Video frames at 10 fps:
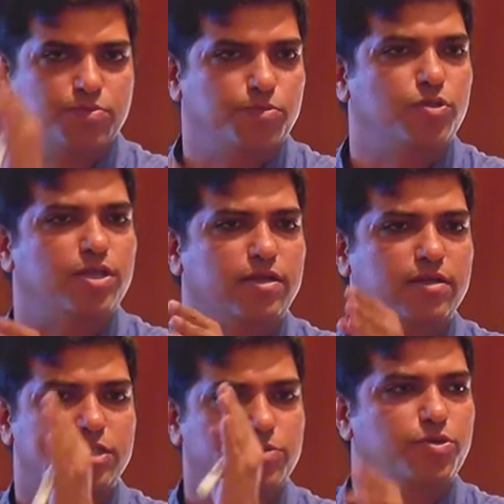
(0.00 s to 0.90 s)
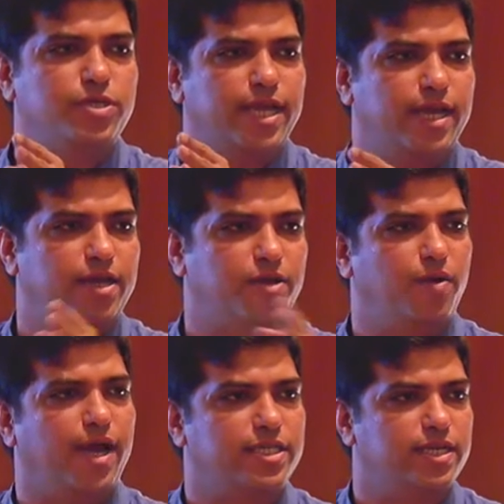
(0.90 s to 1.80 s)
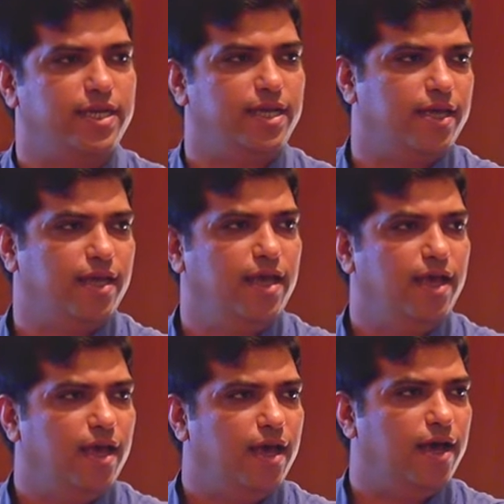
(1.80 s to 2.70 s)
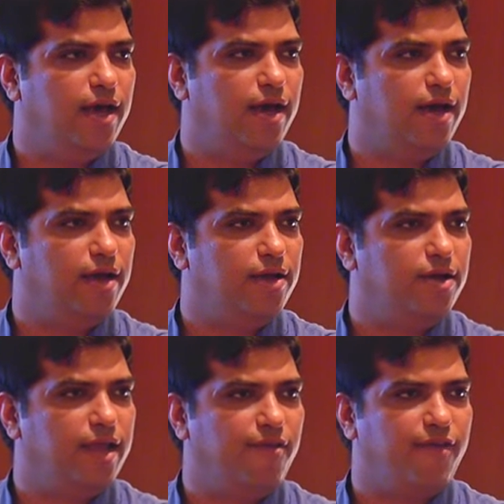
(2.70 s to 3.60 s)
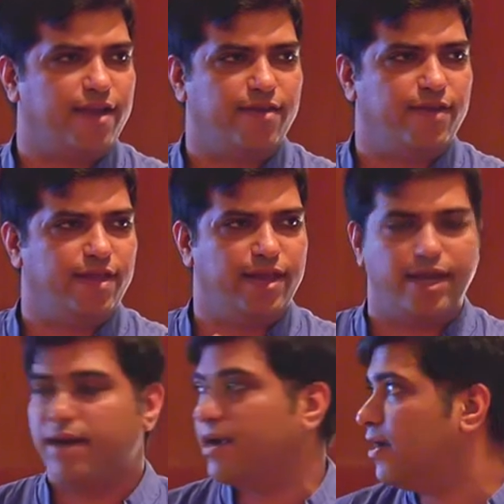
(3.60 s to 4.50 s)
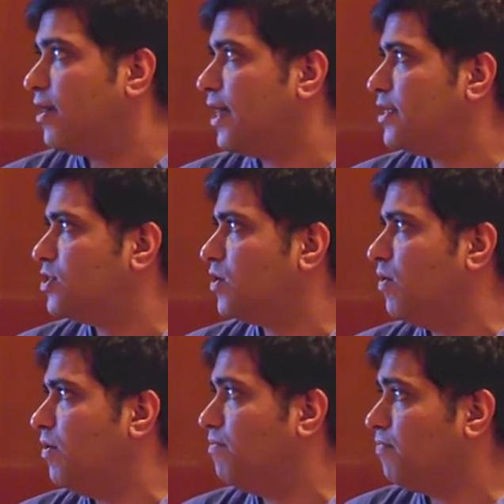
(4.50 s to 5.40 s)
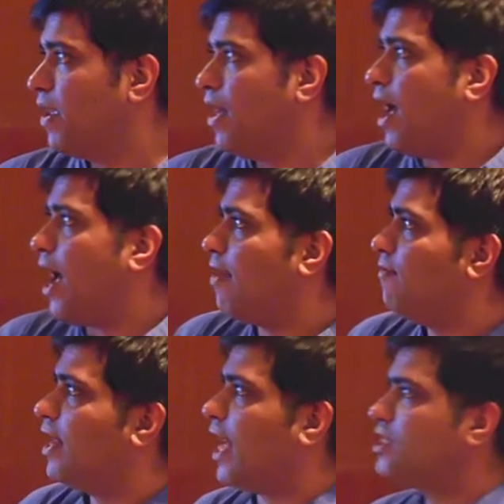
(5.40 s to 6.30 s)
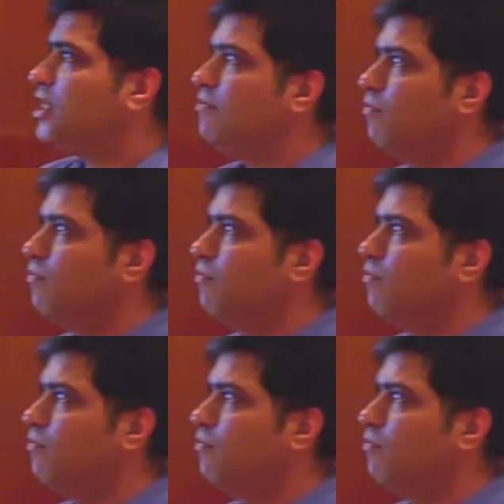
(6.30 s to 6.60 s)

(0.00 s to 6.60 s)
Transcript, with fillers: smooth, it, smooth data to actually uh, effectively render it, right? So I will actually